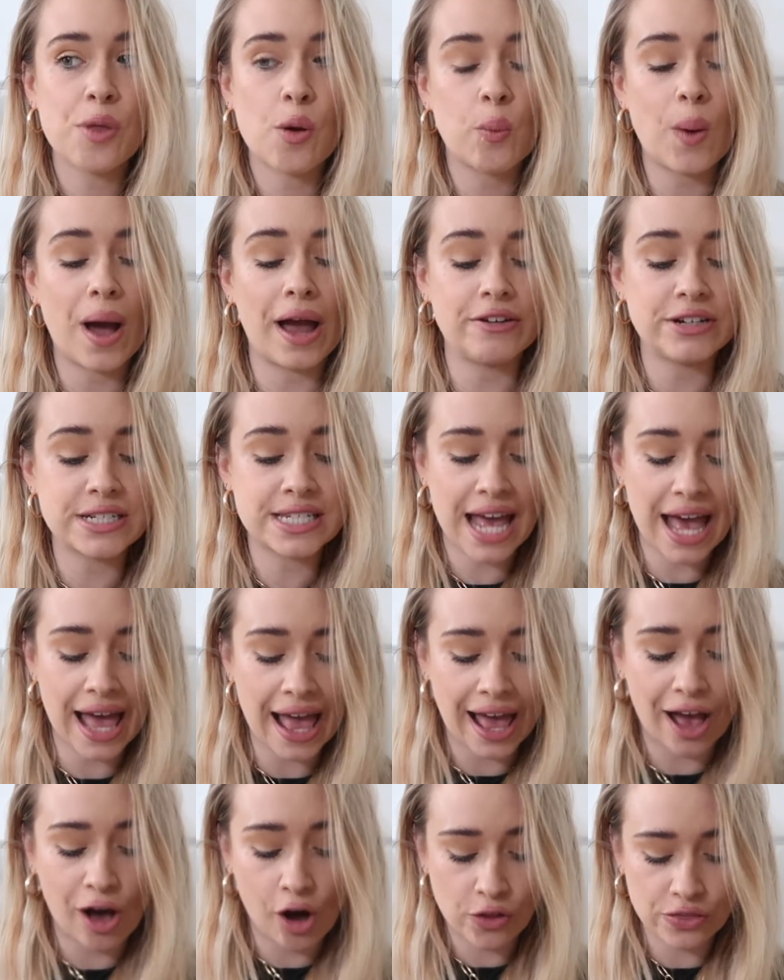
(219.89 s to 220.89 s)
wear and
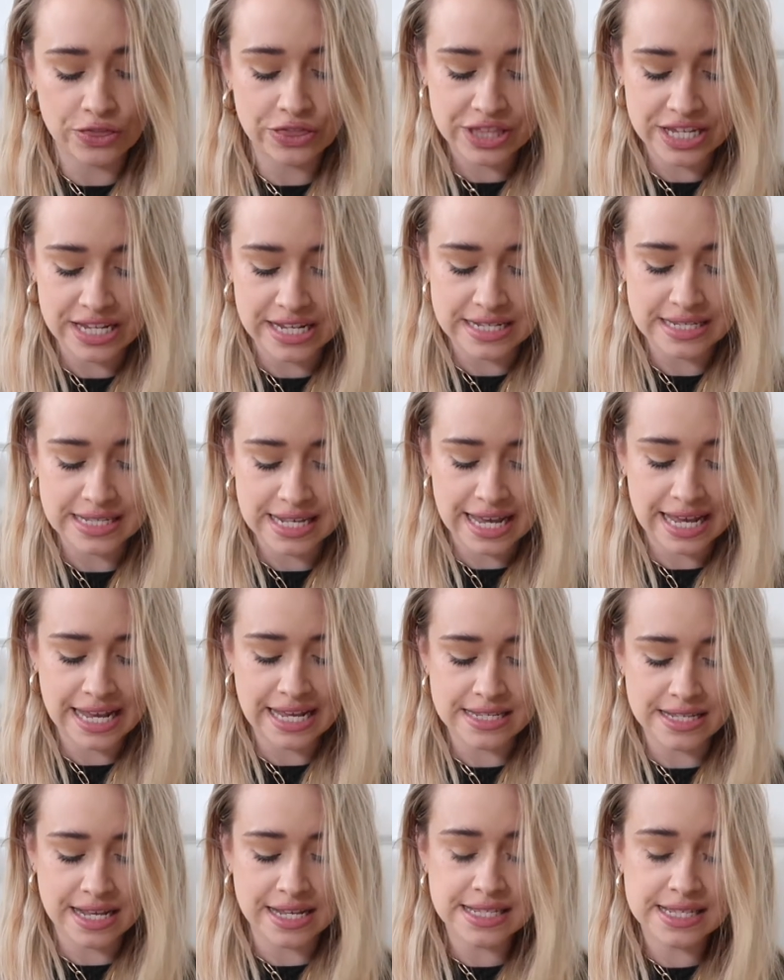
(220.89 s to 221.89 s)
tear on these is